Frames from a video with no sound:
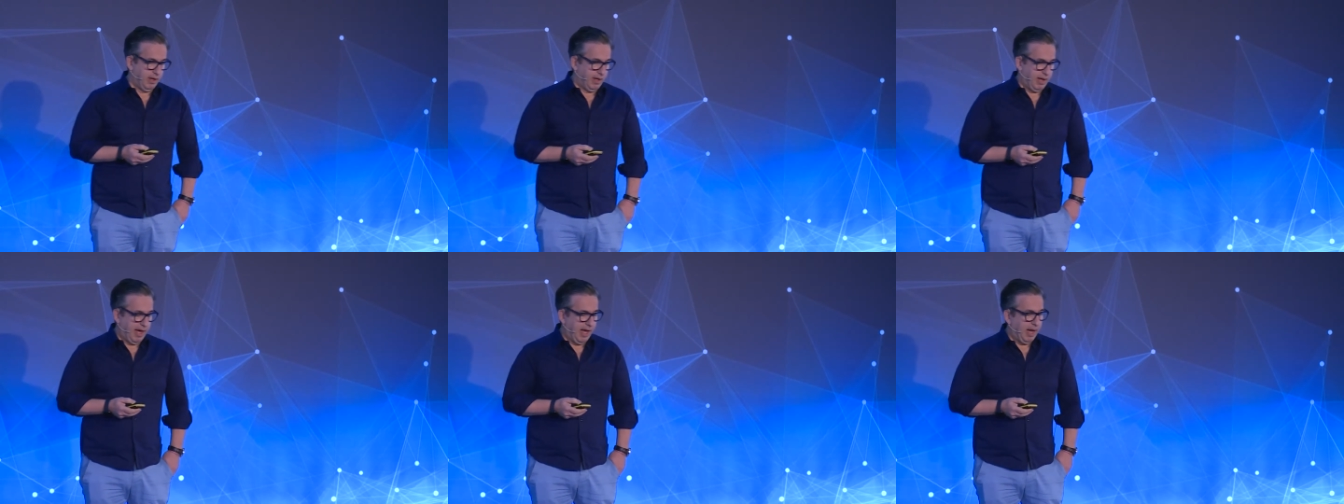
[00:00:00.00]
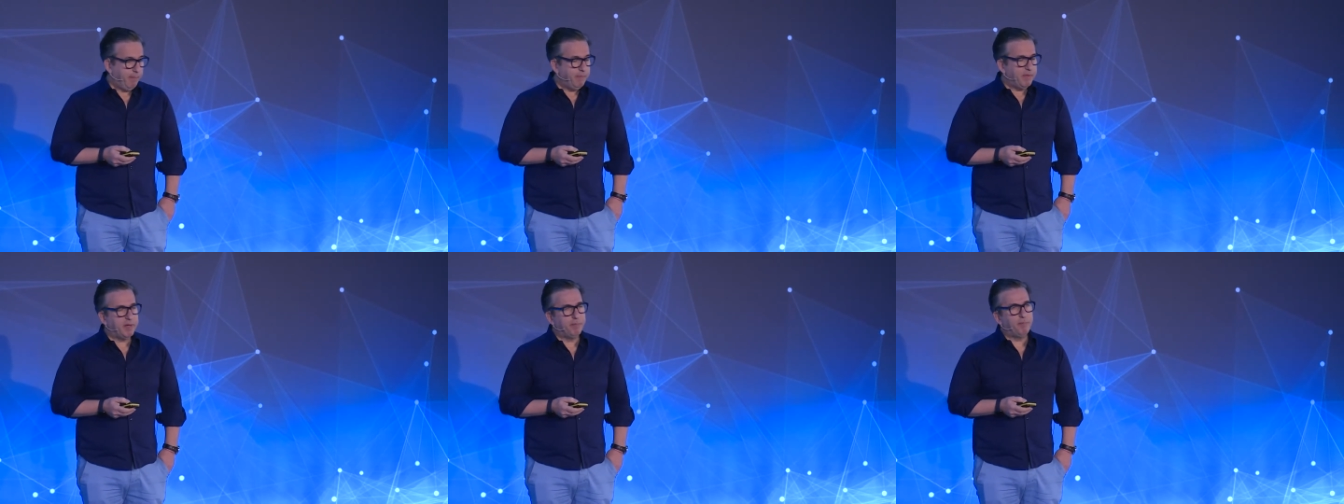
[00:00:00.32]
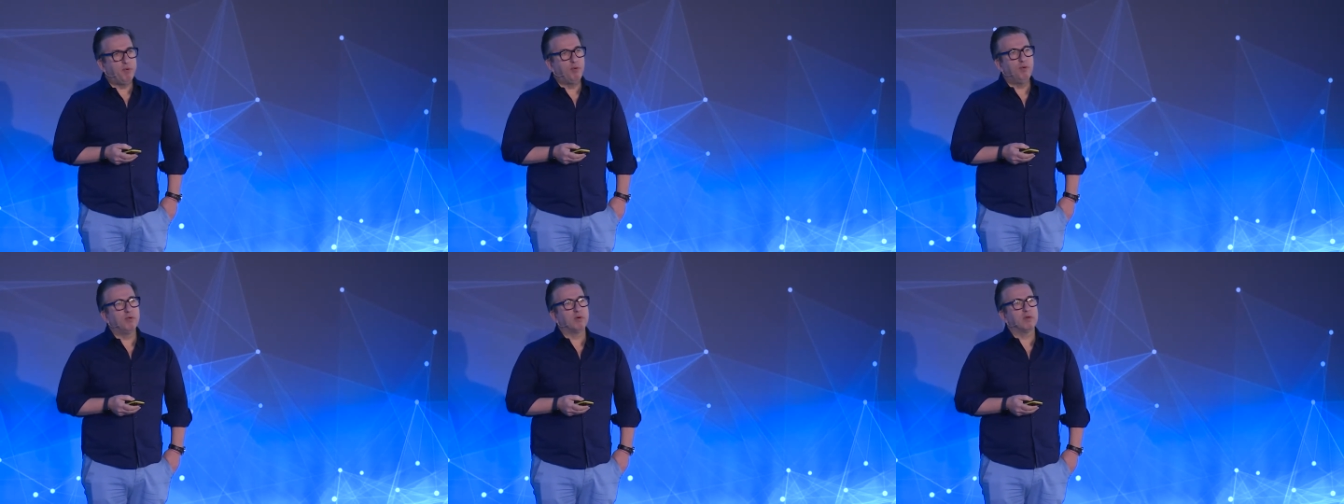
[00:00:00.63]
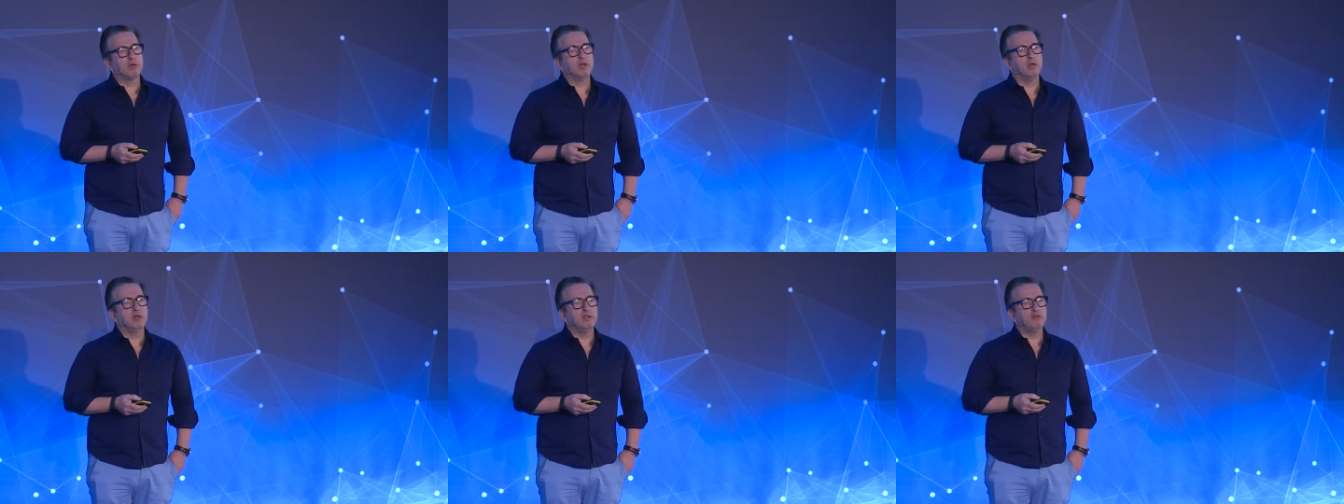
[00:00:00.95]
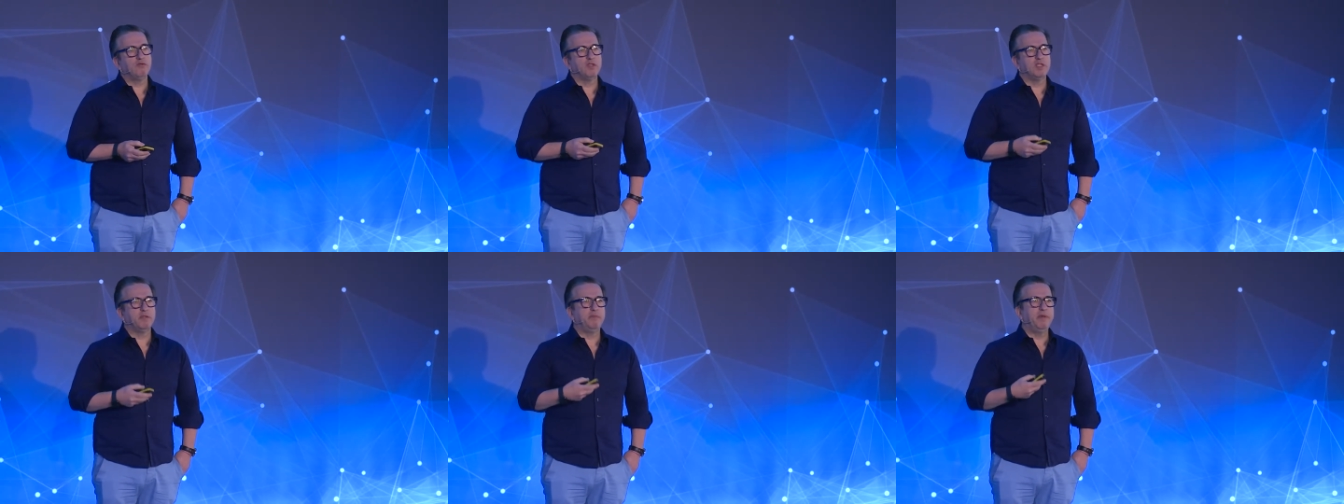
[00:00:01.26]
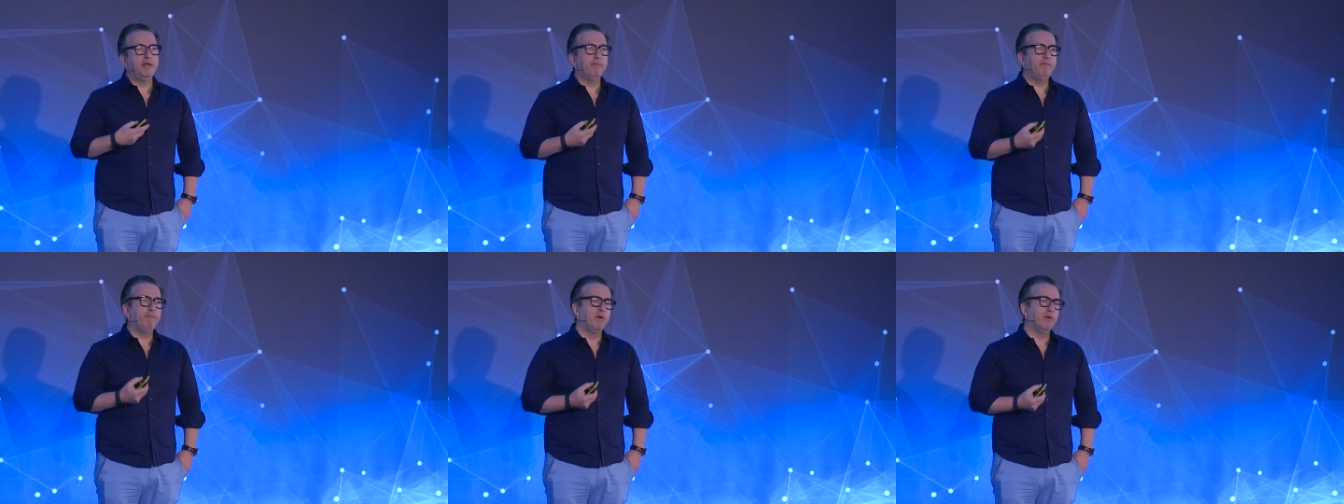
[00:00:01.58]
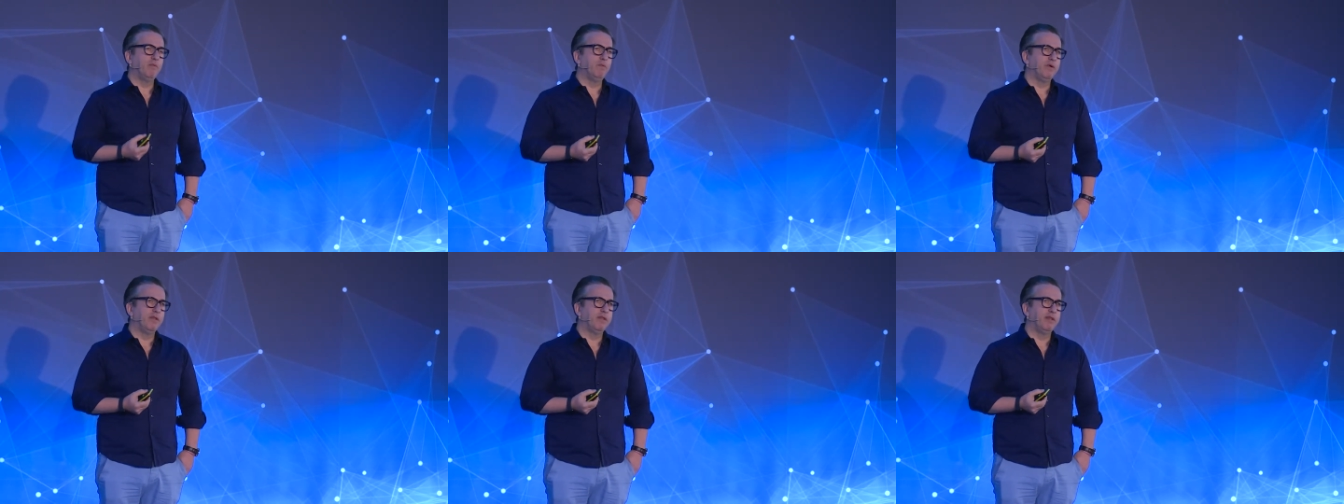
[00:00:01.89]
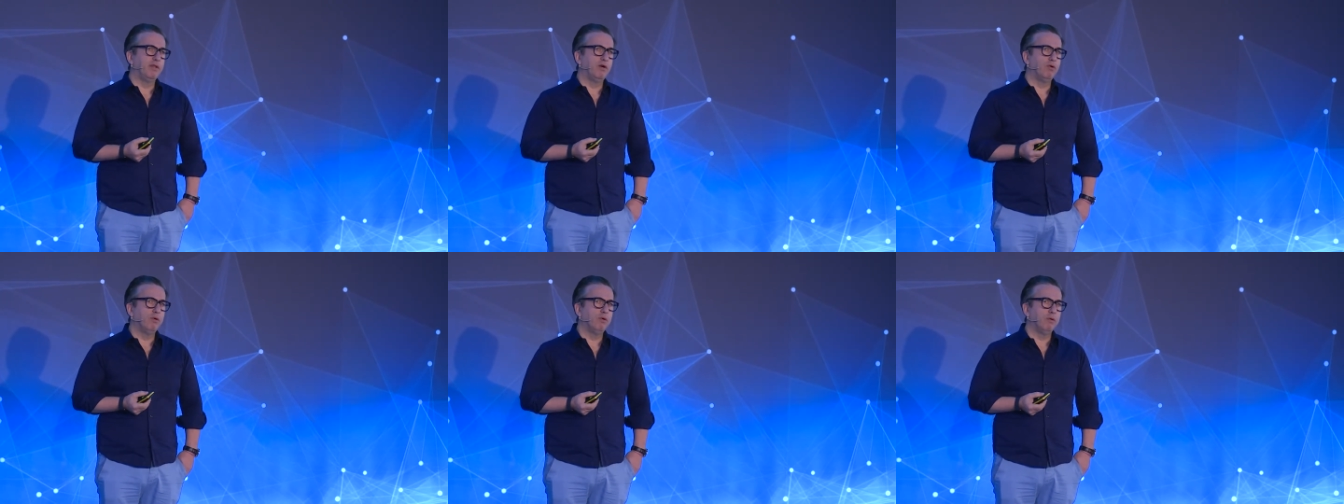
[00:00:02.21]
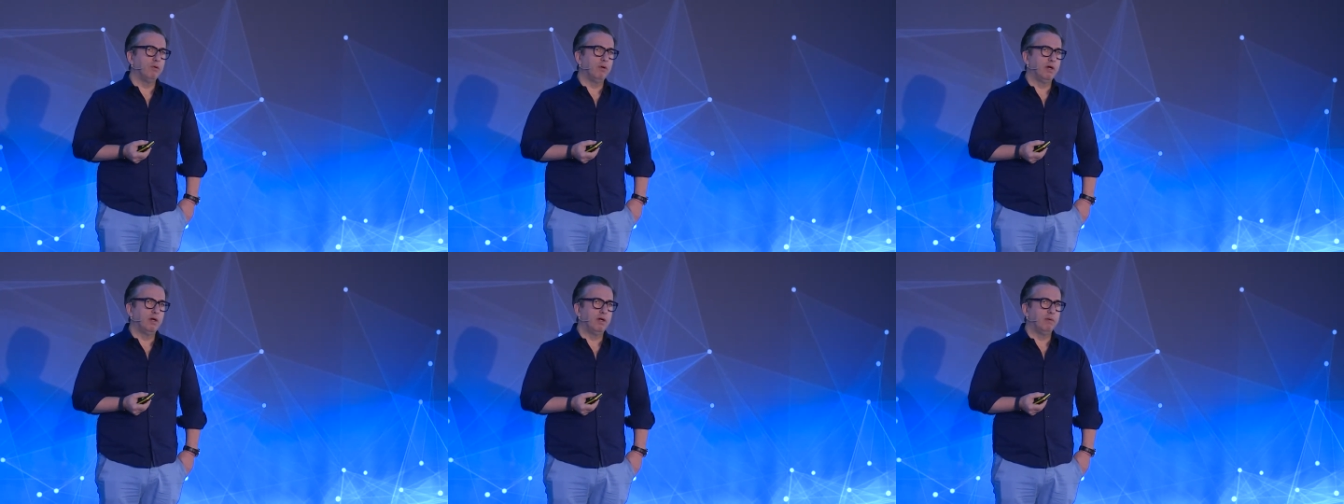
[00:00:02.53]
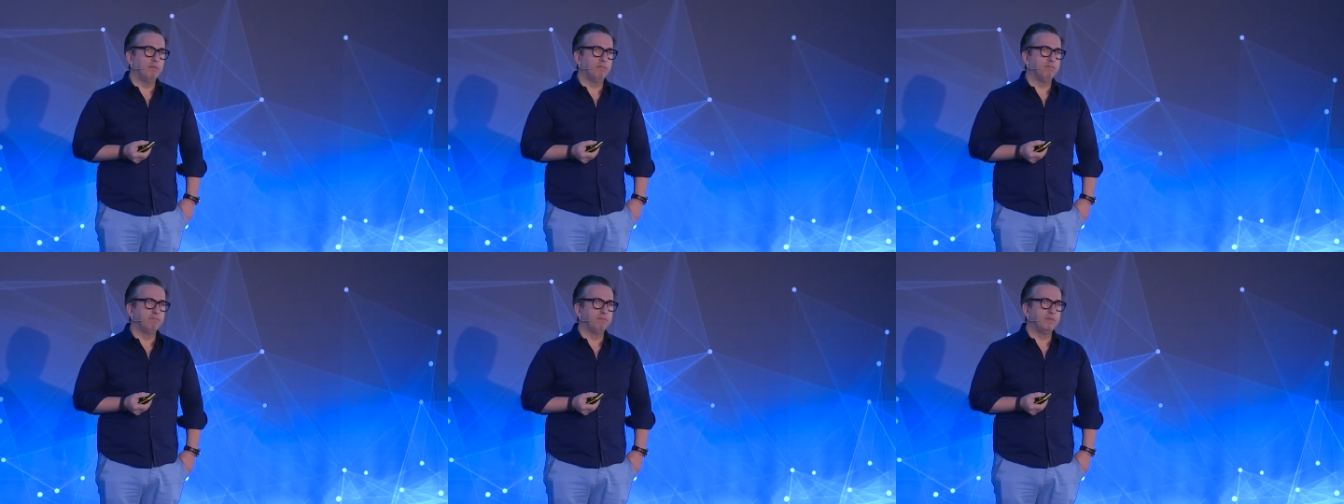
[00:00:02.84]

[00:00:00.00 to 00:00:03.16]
helping poorer countries, people with no um,